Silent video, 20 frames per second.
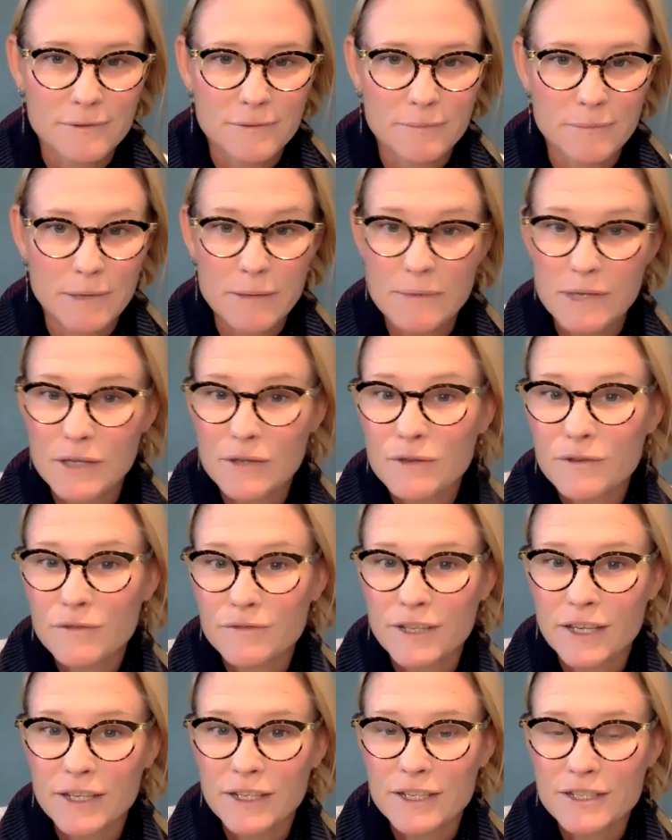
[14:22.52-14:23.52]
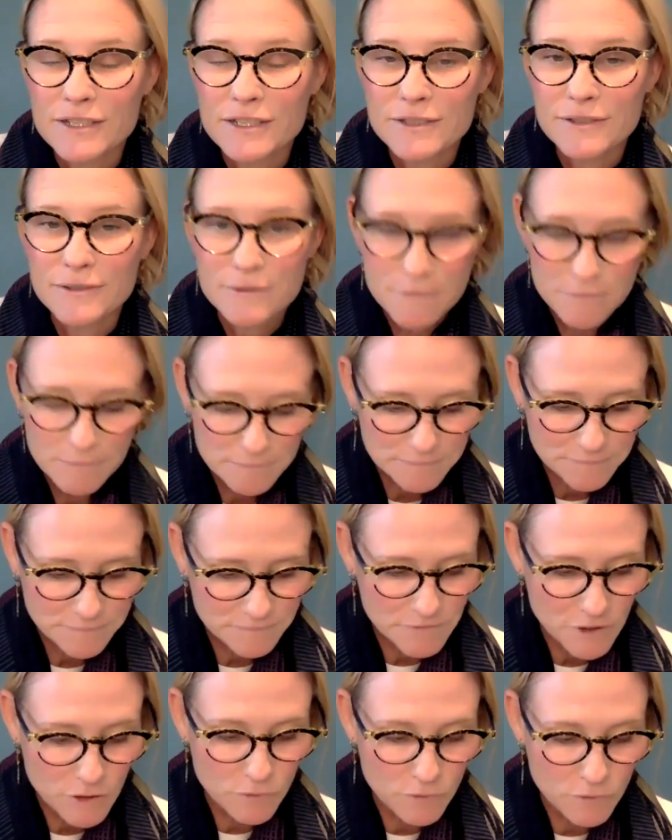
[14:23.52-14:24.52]
Maybe you have done it too.
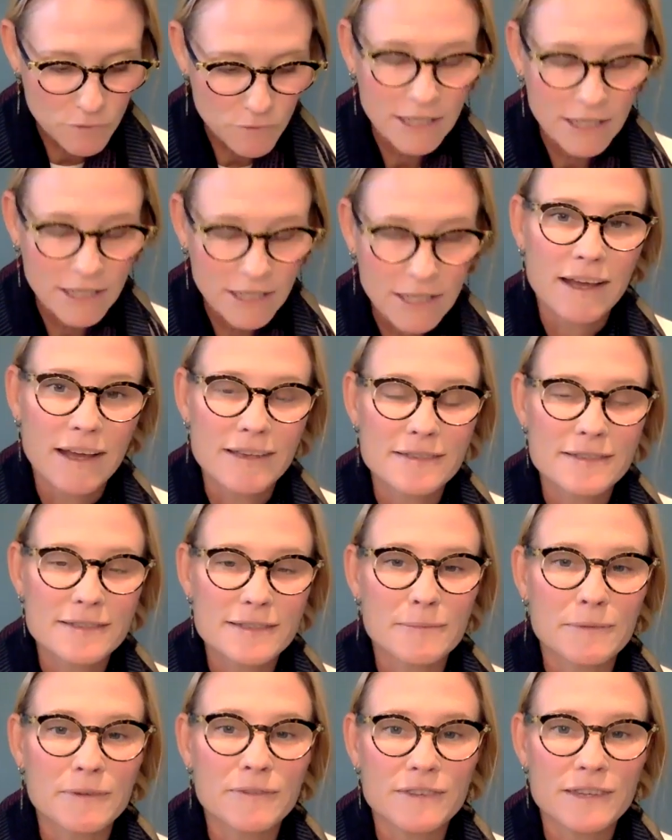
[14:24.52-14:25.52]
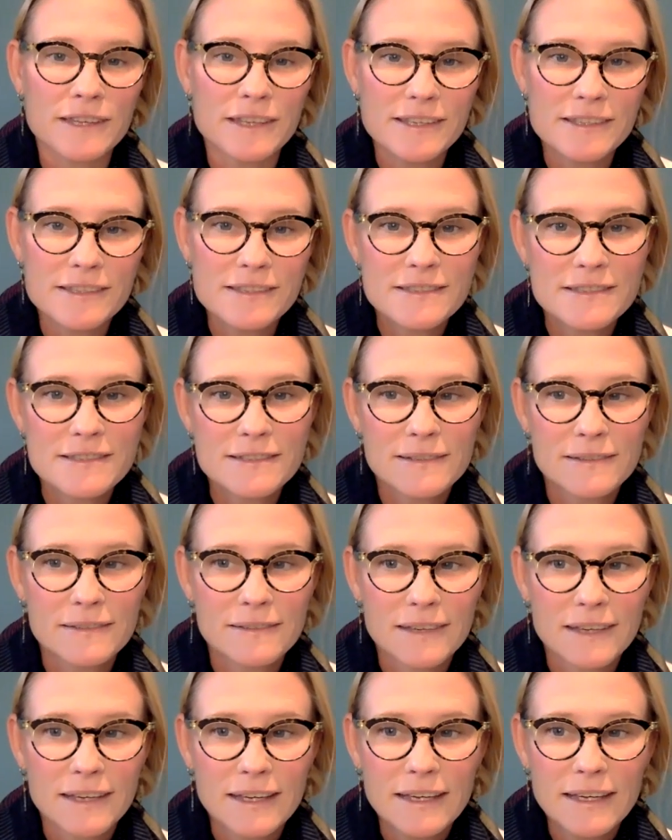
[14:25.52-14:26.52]
You recognize some of these,
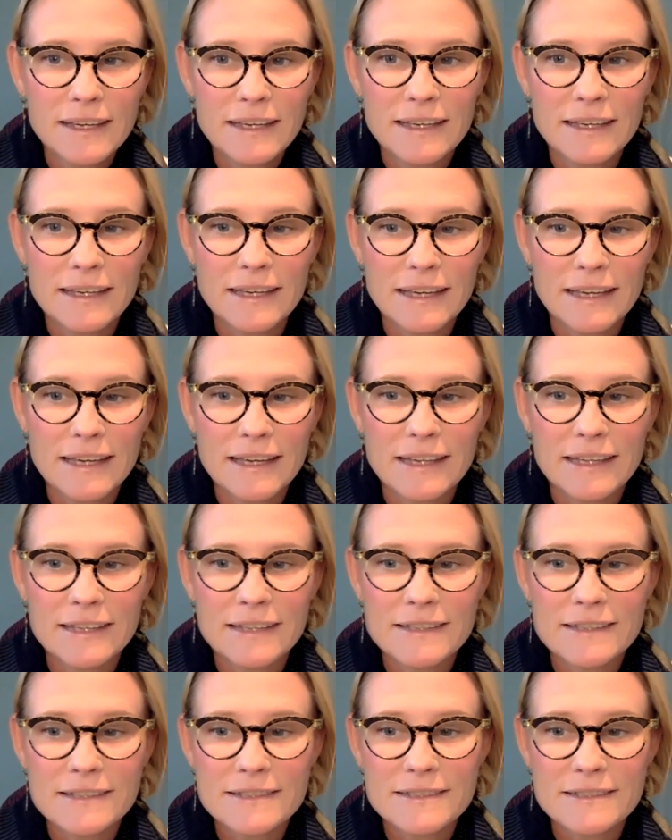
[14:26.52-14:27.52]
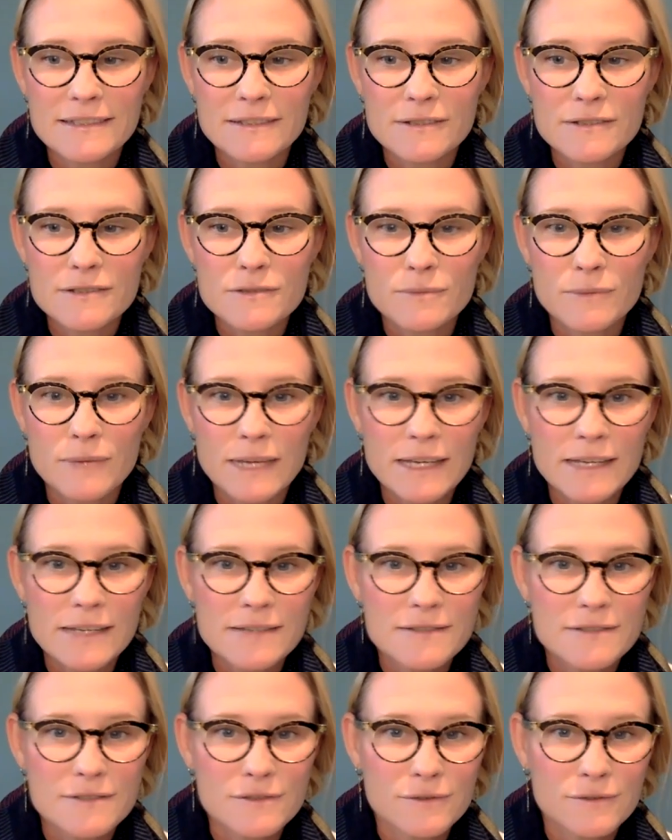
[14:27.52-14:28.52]
and there's
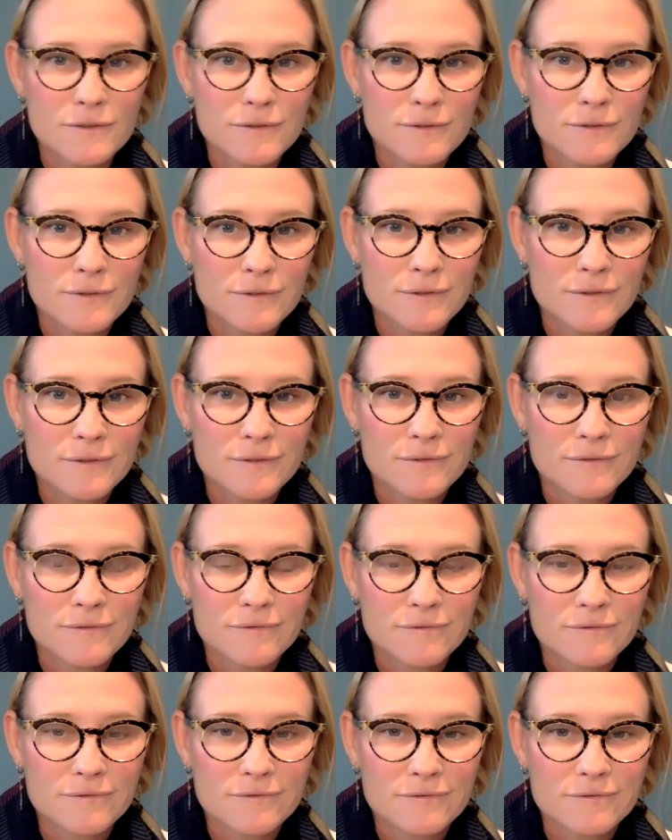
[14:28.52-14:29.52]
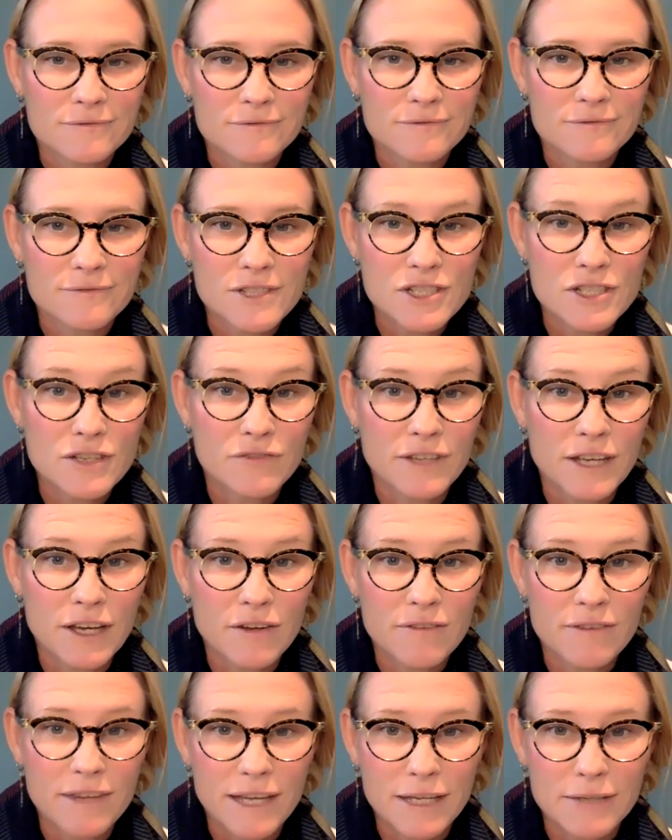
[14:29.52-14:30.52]
ways to shift
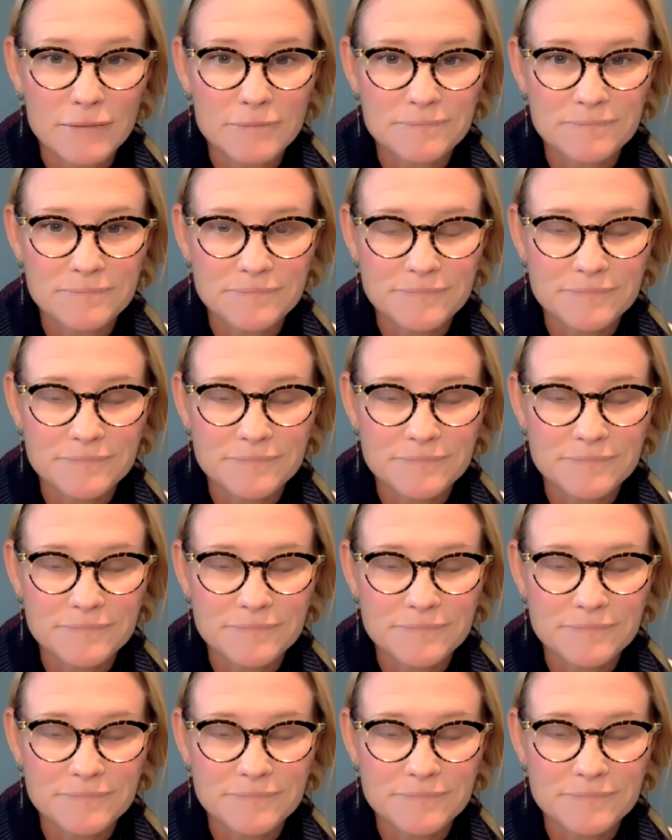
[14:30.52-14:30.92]
out of that.